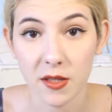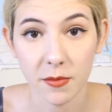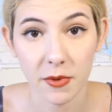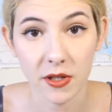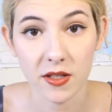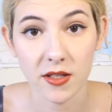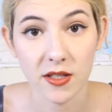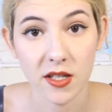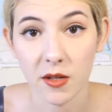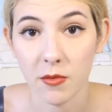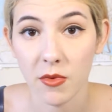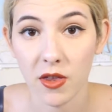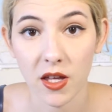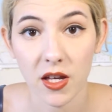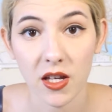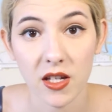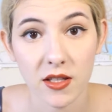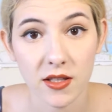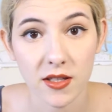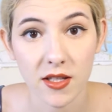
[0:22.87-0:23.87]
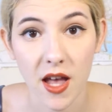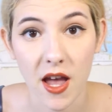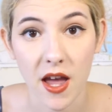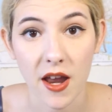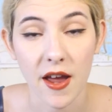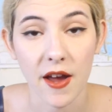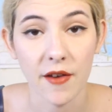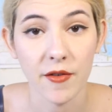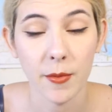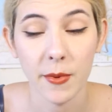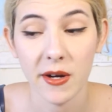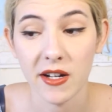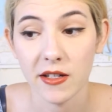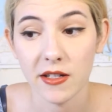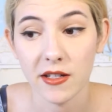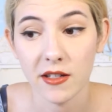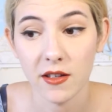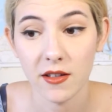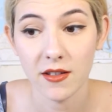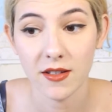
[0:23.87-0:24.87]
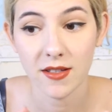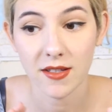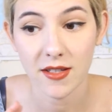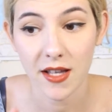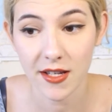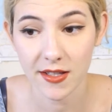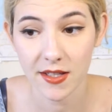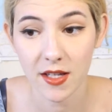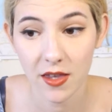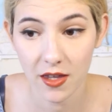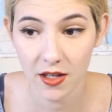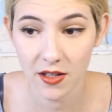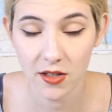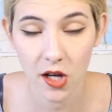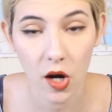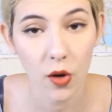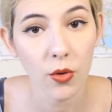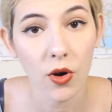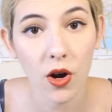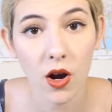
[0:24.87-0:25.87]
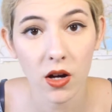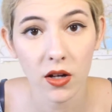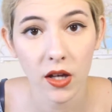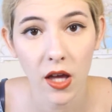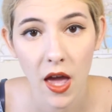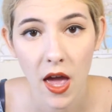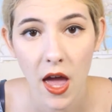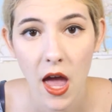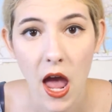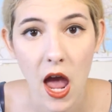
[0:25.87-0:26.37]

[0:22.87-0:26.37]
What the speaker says: about the same things and everybody says that things are wrong,